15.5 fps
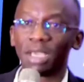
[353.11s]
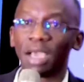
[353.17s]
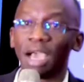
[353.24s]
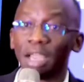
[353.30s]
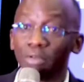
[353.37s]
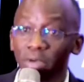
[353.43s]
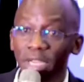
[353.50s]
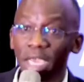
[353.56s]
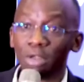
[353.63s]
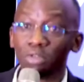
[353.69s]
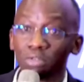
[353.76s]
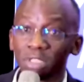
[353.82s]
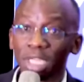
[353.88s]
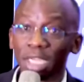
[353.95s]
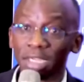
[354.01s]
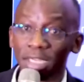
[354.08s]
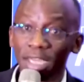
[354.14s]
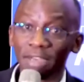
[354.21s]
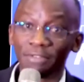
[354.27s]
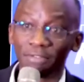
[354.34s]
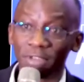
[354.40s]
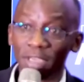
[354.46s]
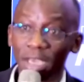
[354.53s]
And when I looked at that
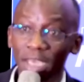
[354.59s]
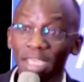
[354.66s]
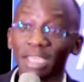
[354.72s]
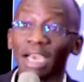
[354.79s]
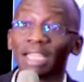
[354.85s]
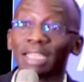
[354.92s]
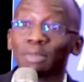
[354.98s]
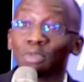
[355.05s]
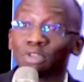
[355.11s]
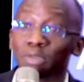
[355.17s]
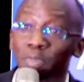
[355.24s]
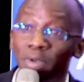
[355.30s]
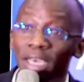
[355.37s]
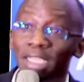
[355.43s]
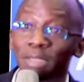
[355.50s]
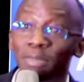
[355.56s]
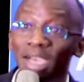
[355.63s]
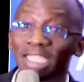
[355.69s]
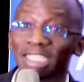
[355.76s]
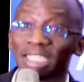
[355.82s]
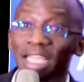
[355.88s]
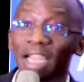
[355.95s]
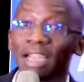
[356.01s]
figure, he had multiplied my
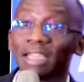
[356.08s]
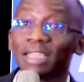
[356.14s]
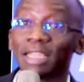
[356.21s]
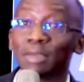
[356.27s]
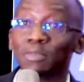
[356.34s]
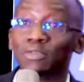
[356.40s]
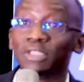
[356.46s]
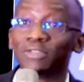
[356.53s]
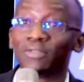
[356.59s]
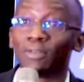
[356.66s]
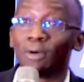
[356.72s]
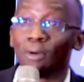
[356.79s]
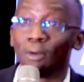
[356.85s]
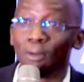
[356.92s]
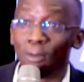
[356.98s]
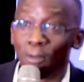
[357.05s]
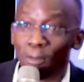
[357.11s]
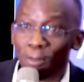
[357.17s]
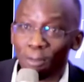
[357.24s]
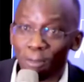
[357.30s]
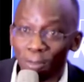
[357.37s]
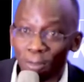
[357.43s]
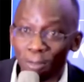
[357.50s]
salary times 4.
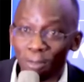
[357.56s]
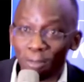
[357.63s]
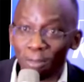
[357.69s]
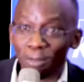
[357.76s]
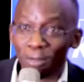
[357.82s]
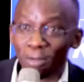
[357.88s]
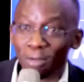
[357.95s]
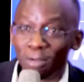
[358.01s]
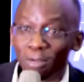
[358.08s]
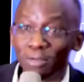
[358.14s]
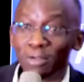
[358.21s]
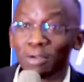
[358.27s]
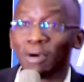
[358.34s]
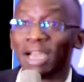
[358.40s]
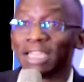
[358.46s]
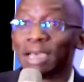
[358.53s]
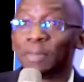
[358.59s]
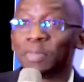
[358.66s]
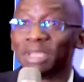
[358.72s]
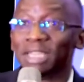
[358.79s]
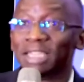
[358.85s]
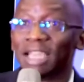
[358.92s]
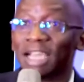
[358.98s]
Do you know what
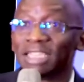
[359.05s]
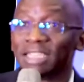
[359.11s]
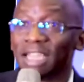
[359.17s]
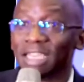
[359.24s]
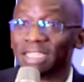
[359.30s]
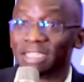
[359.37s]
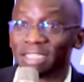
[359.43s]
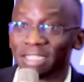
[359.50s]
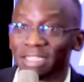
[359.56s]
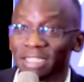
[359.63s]
happened that night?